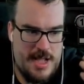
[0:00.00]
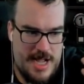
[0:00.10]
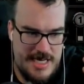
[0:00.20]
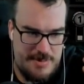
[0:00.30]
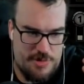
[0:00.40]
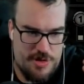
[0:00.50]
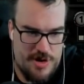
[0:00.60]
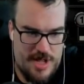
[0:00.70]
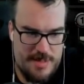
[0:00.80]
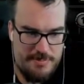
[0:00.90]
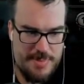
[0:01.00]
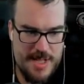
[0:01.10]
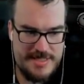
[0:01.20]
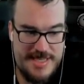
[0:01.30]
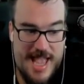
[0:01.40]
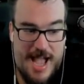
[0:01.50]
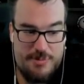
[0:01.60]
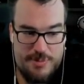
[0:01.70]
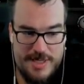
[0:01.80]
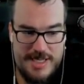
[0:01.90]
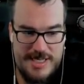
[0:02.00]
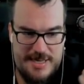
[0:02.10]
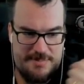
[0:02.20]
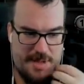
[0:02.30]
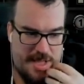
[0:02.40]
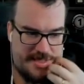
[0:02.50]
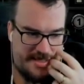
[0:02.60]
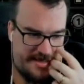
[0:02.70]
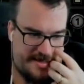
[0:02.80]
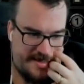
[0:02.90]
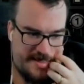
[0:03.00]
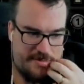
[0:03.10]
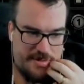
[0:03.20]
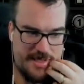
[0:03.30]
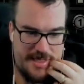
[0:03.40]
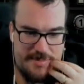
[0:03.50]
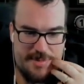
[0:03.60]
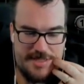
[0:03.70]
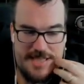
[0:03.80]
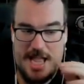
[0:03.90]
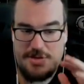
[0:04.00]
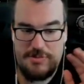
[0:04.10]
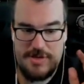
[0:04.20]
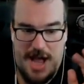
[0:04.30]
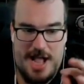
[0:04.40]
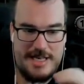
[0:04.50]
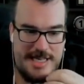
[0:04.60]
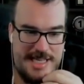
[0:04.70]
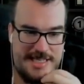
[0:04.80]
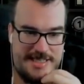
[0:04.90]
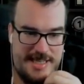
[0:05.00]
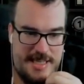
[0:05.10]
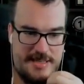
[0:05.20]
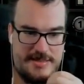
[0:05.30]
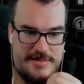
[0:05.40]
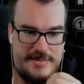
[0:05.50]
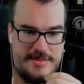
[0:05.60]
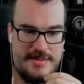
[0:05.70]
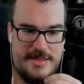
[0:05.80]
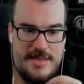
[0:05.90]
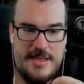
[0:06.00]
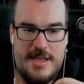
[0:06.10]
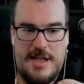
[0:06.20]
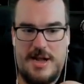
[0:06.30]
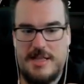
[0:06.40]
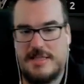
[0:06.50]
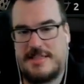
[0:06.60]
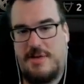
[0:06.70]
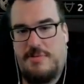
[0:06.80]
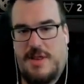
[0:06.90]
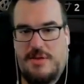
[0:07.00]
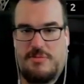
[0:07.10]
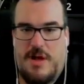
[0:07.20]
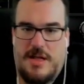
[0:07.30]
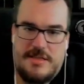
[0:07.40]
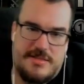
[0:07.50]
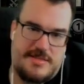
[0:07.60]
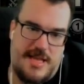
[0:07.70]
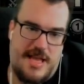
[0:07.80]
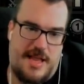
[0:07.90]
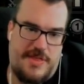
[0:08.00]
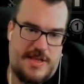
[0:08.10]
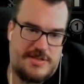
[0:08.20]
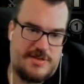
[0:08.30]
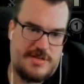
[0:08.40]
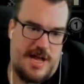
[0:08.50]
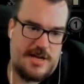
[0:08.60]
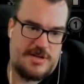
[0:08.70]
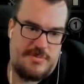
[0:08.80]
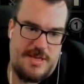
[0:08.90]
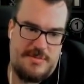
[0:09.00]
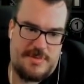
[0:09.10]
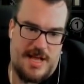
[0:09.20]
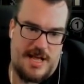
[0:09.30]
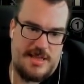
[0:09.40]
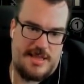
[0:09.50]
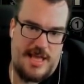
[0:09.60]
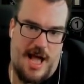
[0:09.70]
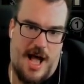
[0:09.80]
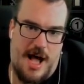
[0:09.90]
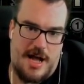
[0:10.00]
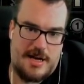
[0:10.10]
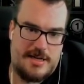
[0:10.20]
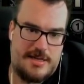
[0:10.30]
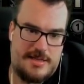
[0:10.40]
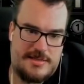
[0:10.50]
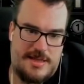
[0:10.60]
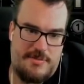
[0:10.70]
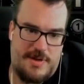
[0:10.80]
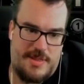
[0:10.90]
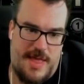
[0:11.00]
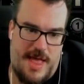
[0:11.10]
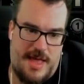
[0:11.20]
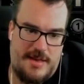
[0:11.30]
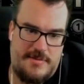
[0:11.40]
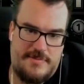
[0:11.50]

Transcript: I need more uh, bus. Yeah, I really need bus. I really need bus. I do not need deeds. let's get rid of the runs, and I think Sir Dr. Meme got the Og. Let's get rid of that.